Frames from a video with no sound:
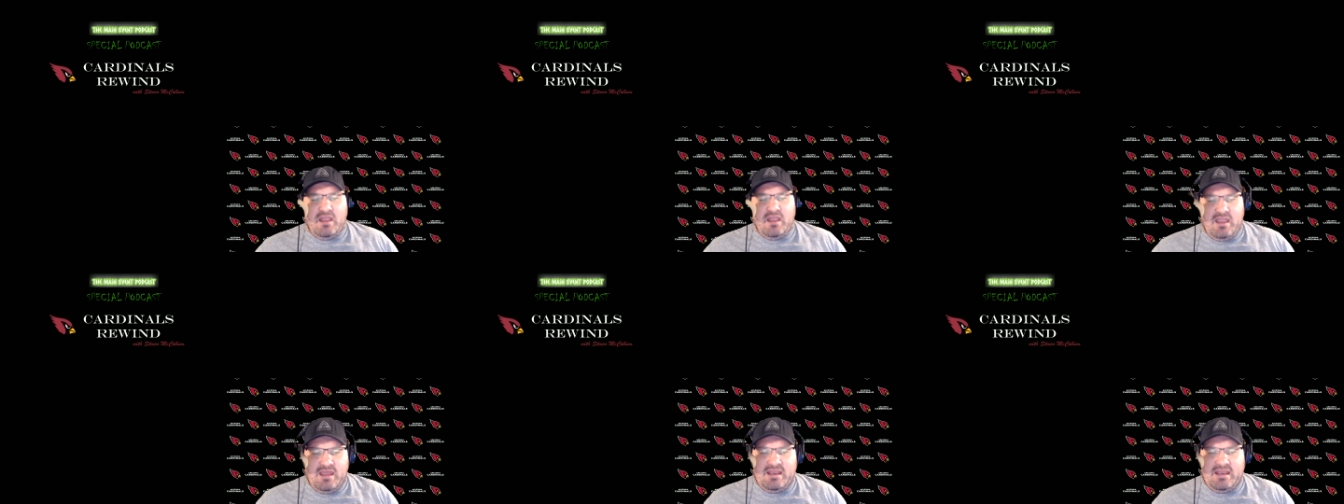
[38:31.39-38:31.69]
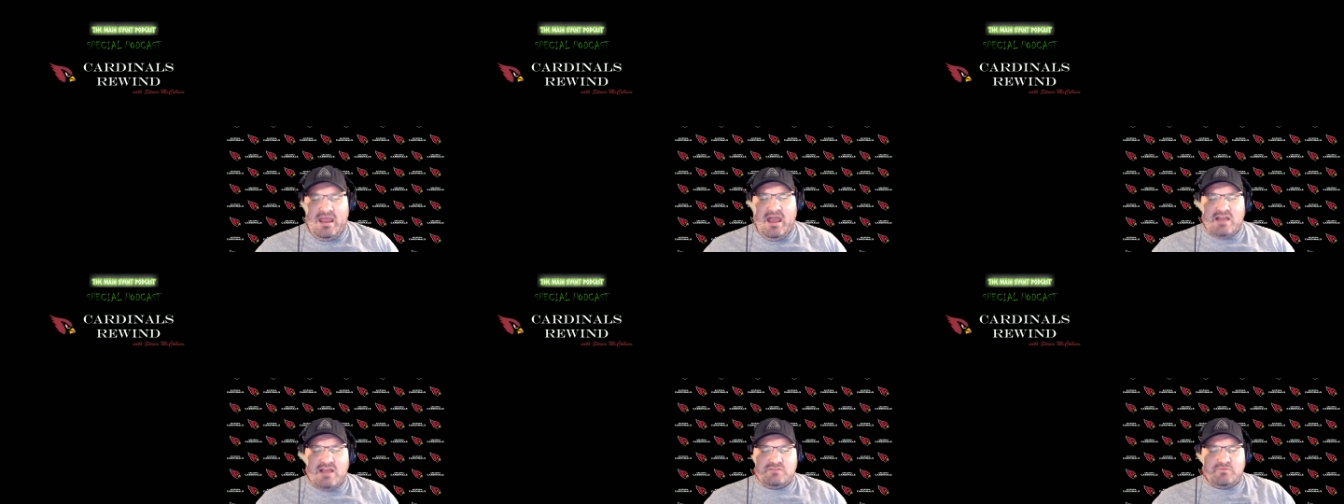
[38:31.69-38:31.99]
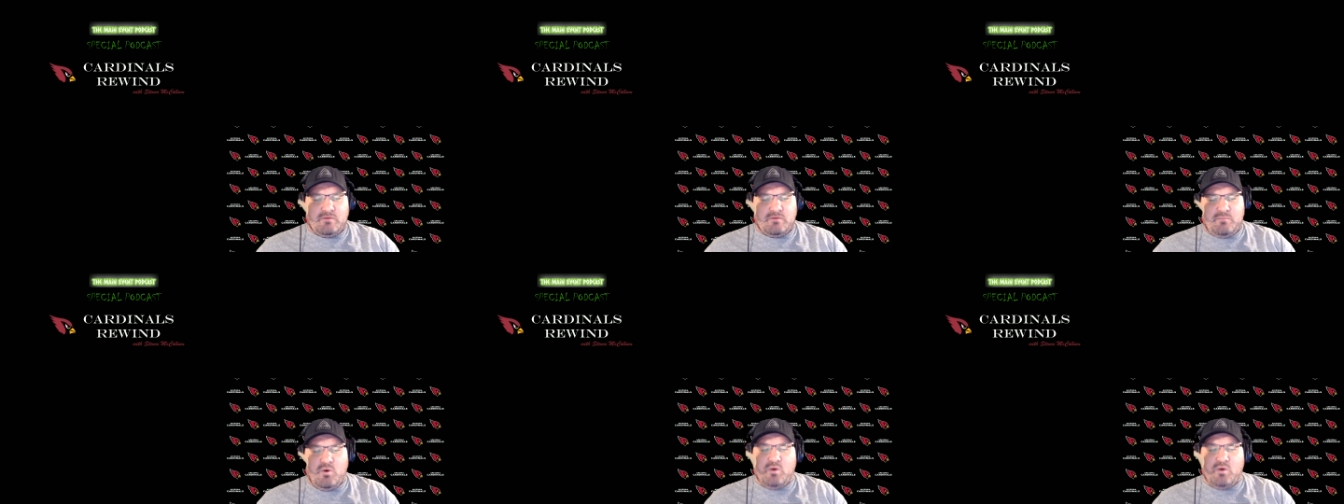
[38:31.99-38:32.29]
it has
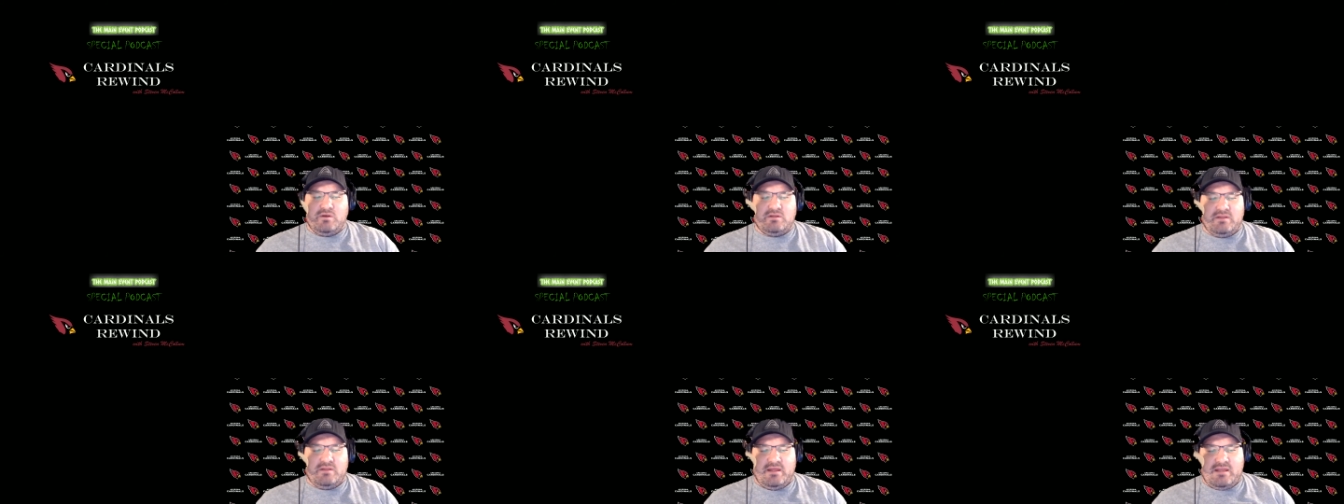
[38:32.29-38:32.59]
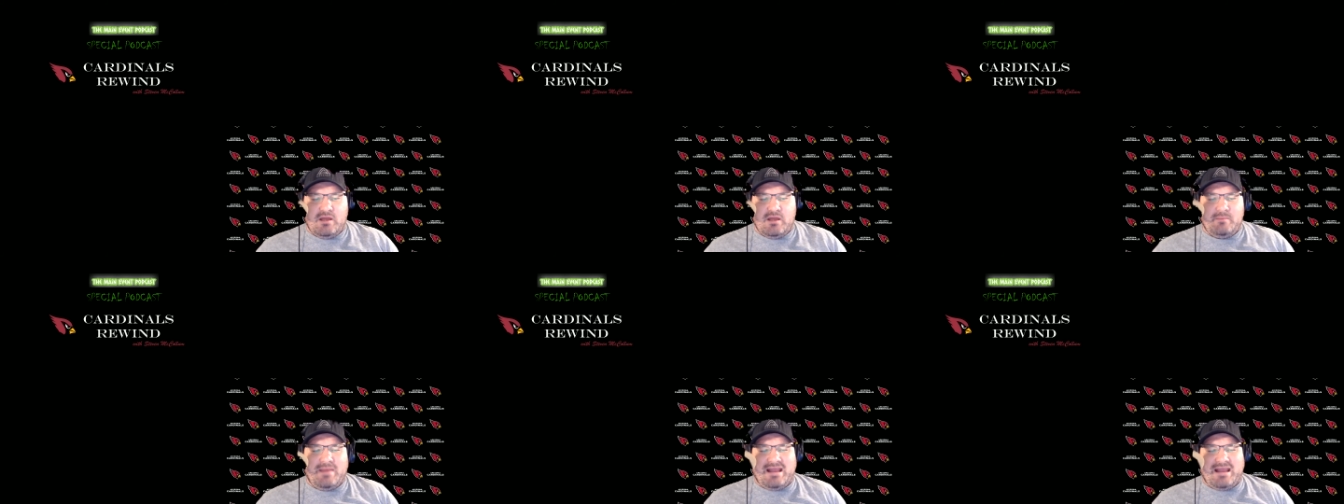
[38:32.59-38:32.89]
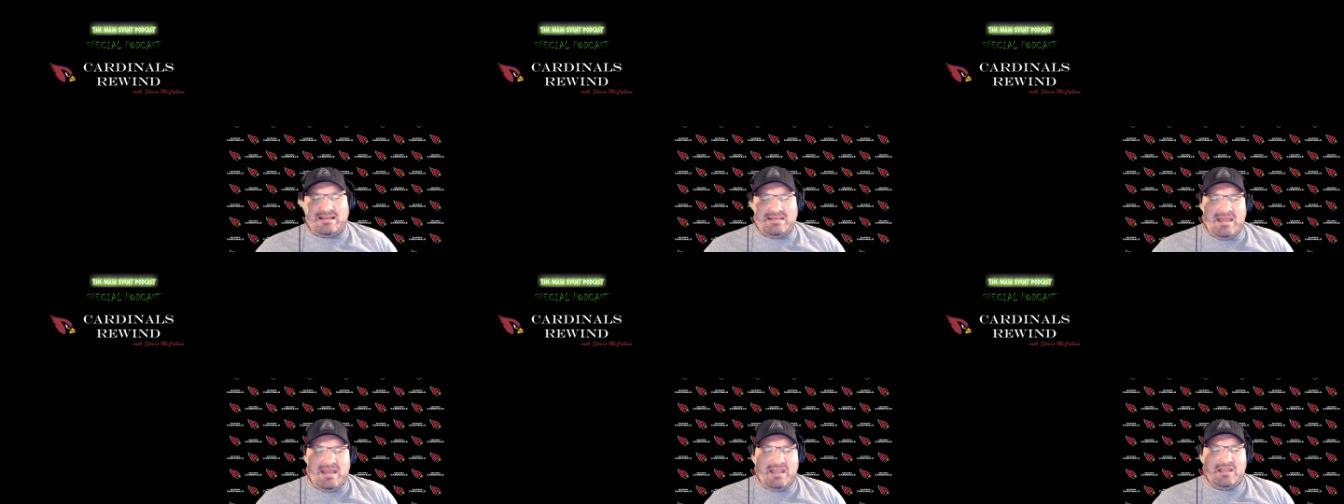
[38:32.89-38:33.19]
reportedly come
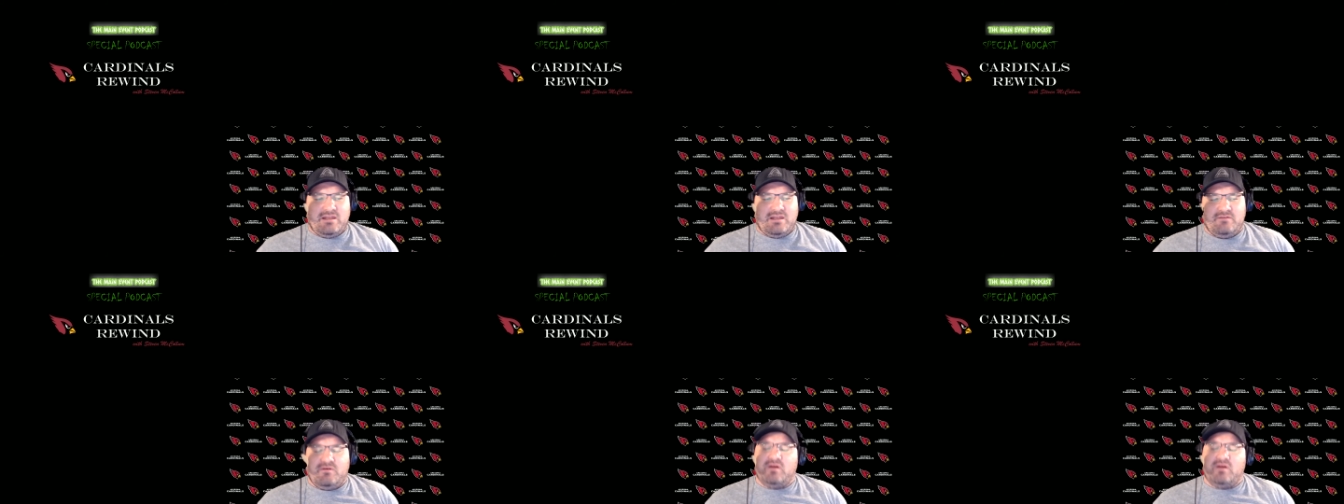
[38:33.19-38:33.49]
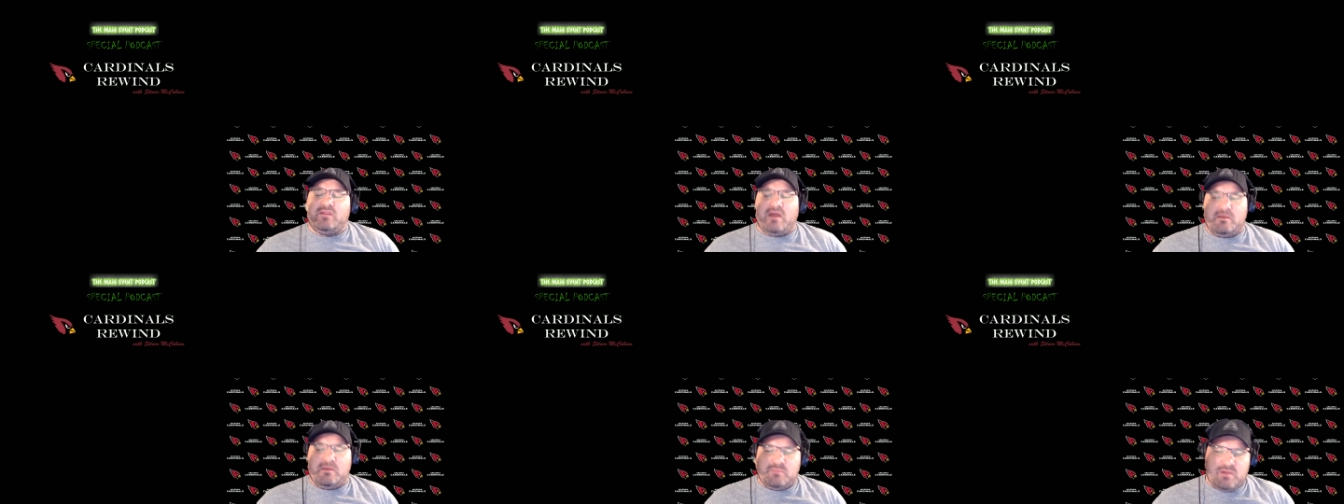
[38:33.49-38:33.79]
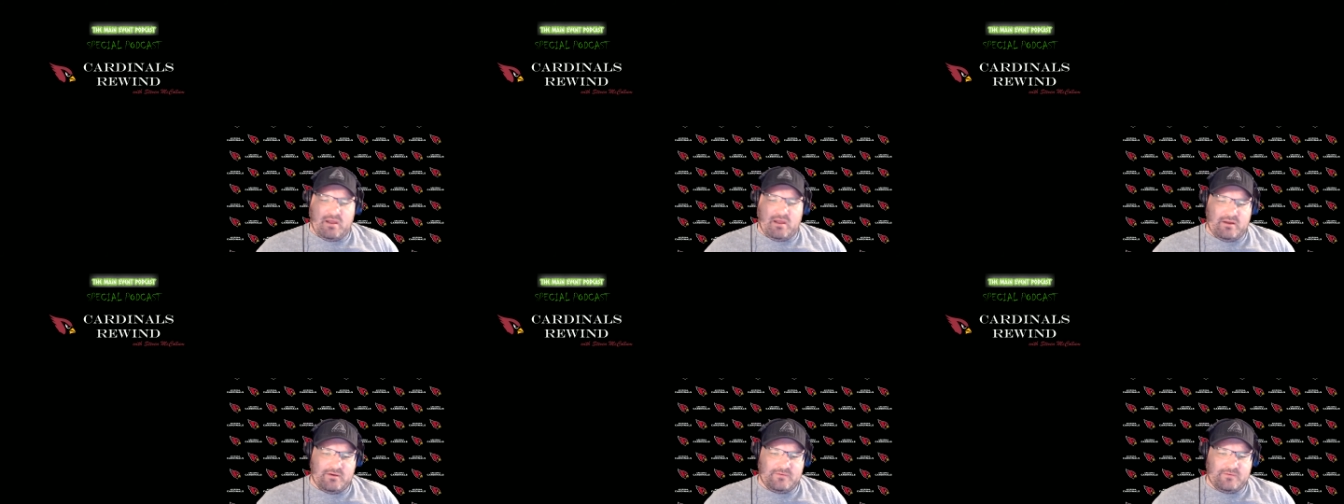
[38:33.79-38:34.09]
back negative on that
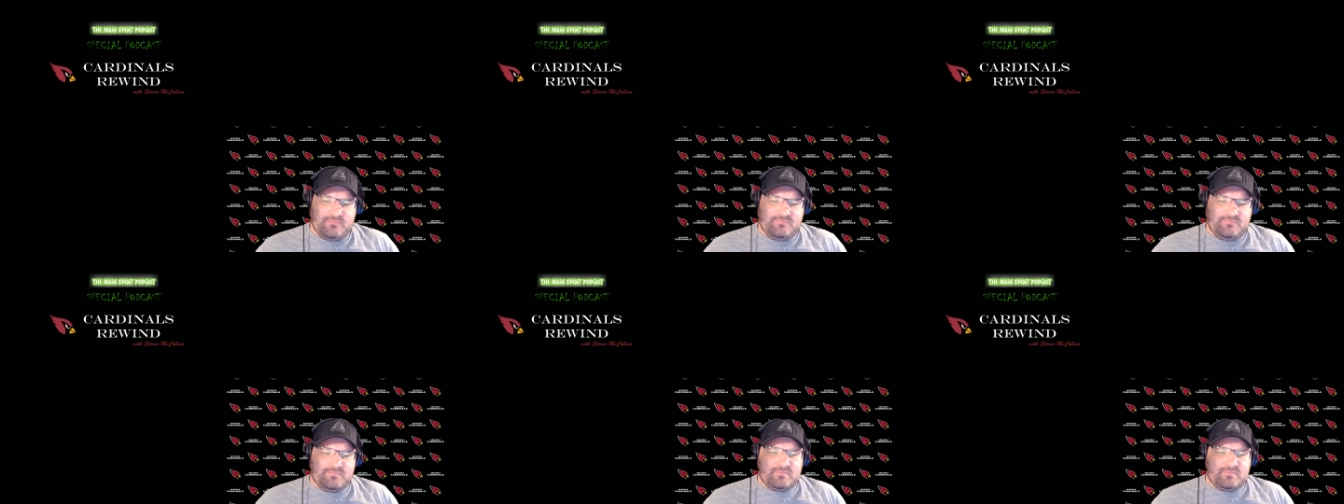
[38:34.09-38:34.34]
player.